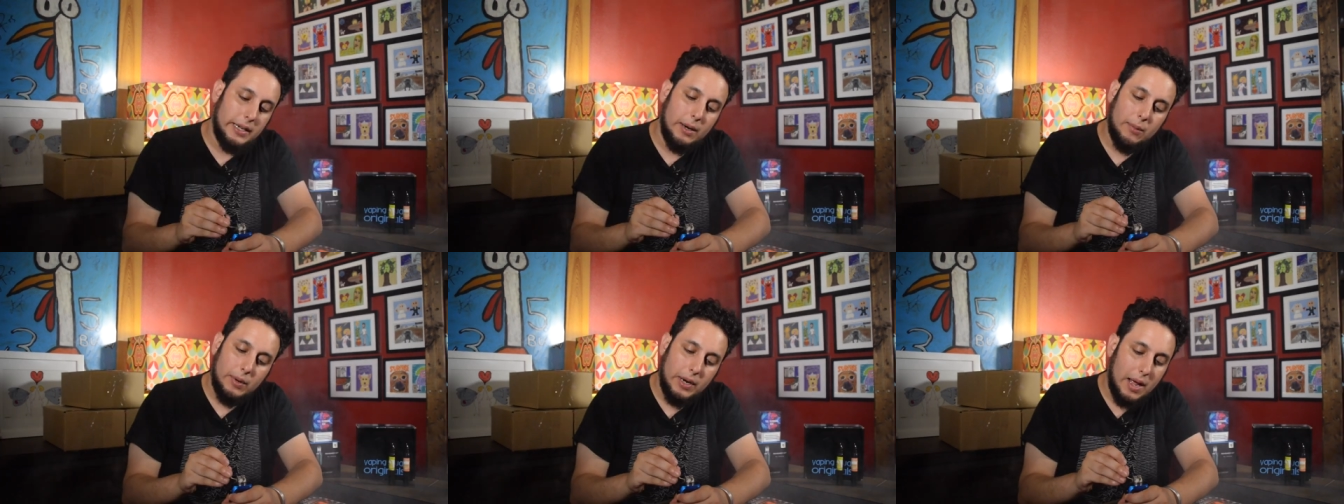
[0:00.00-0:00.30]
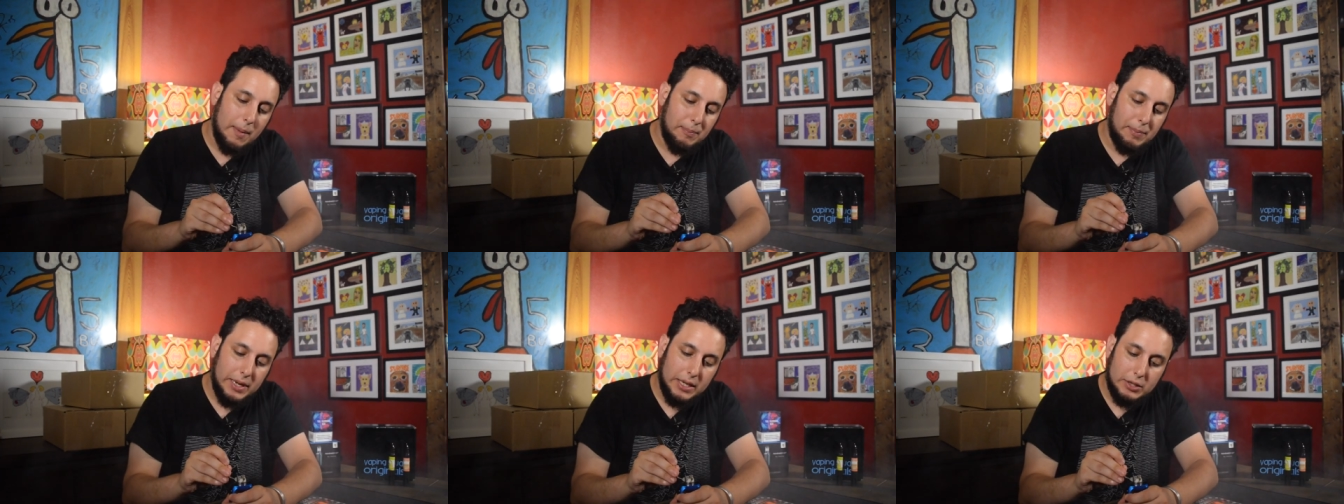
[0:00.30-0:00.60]
Yeah, we're
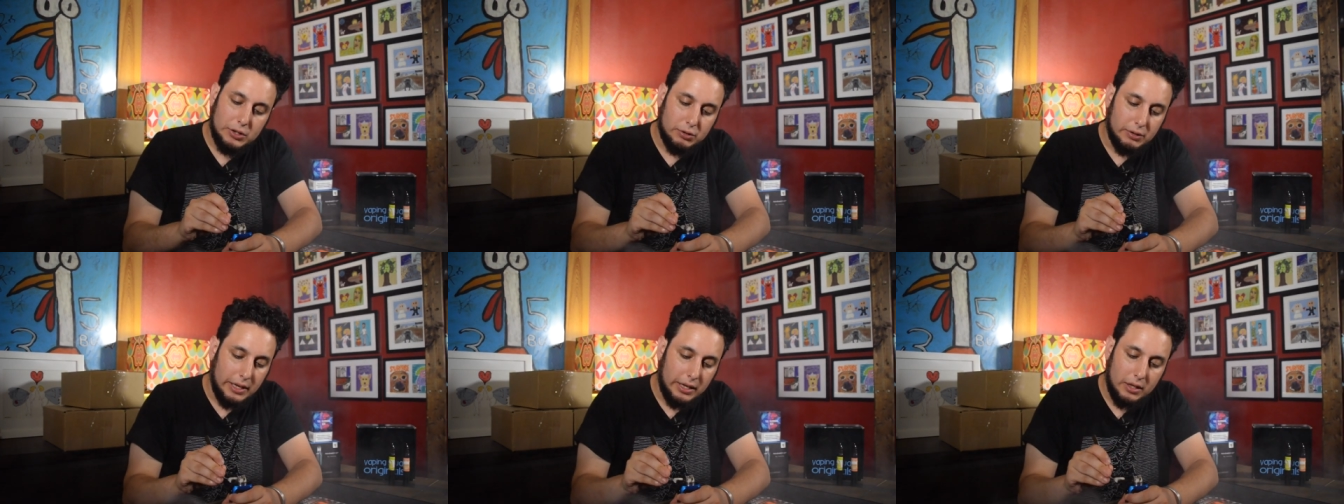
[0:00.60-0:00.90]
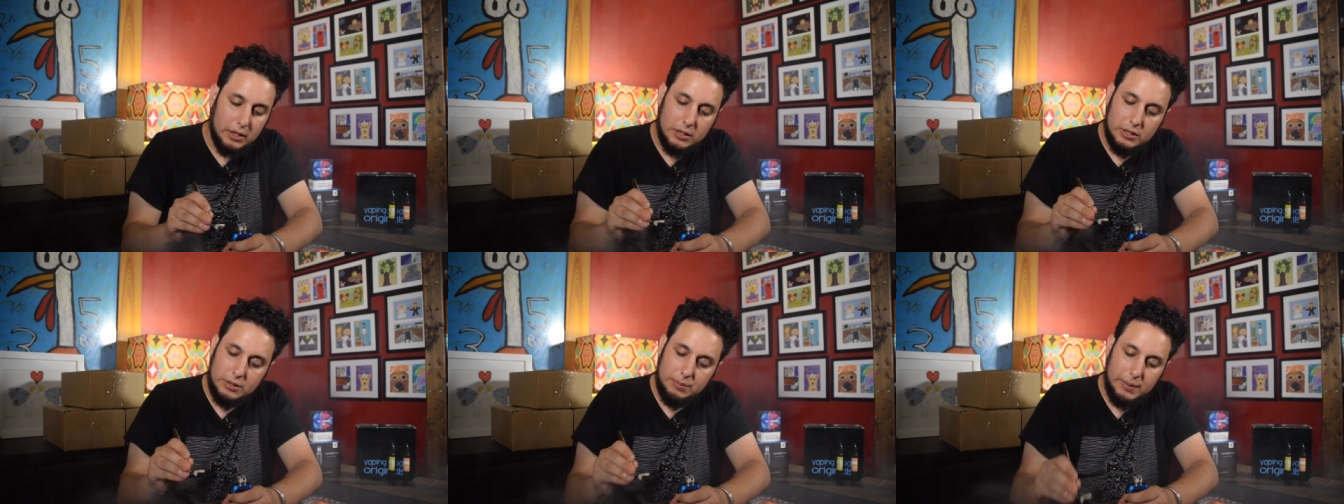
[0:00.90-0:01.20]
not big
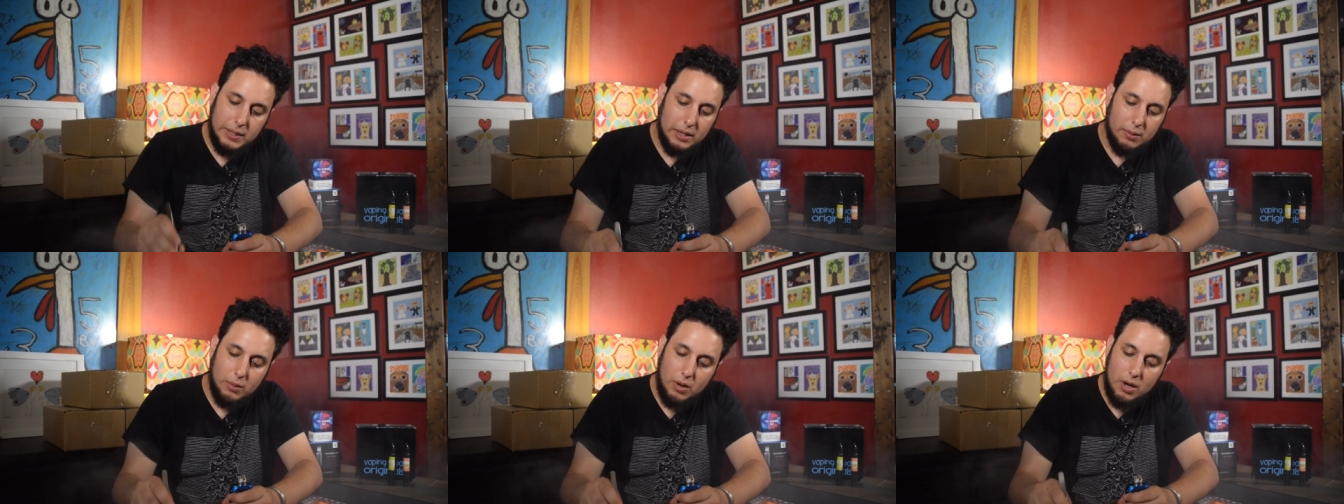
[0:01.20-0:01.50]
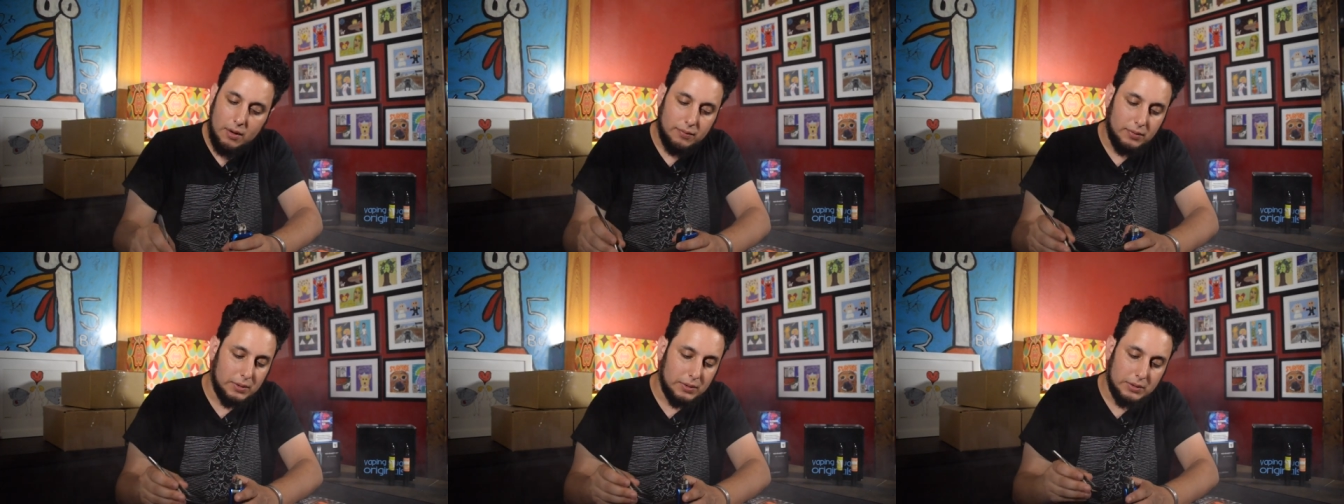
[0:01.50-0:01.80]
drinkers, me and
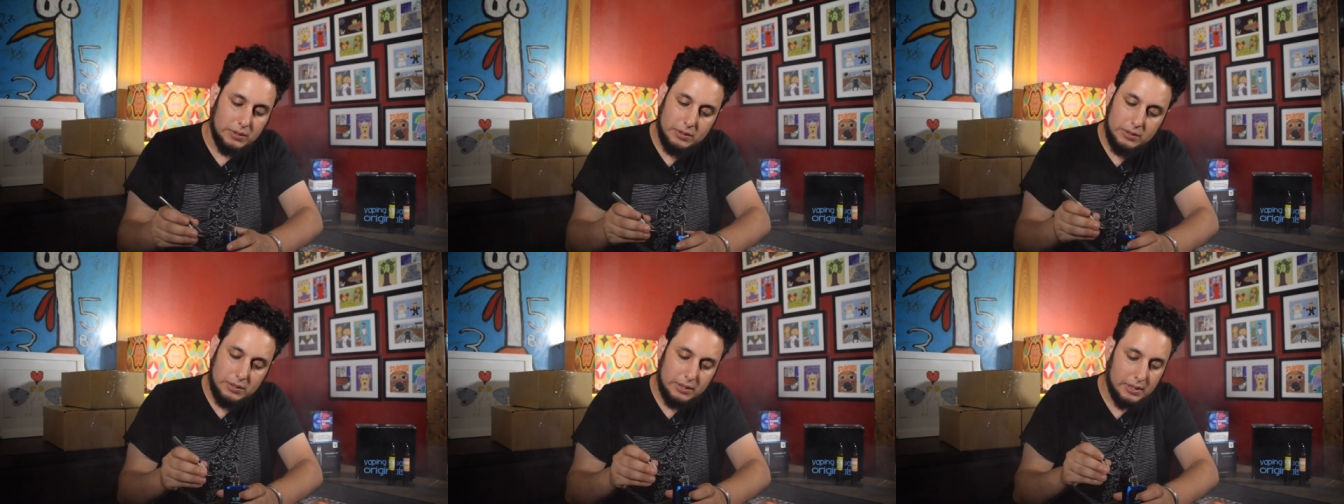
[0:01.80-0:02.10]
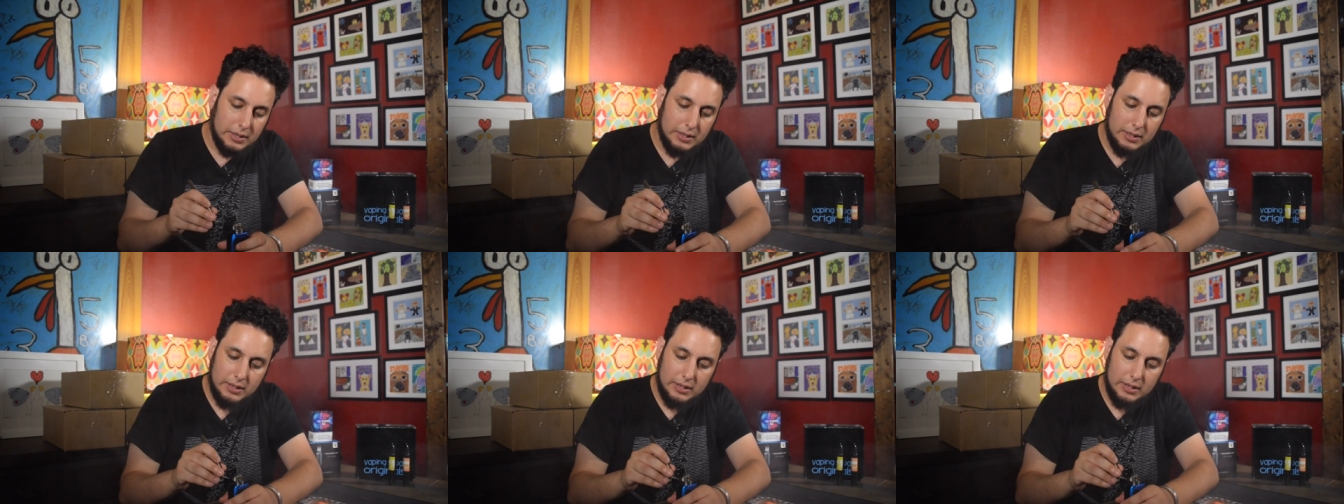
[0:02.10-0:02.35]
Waffles.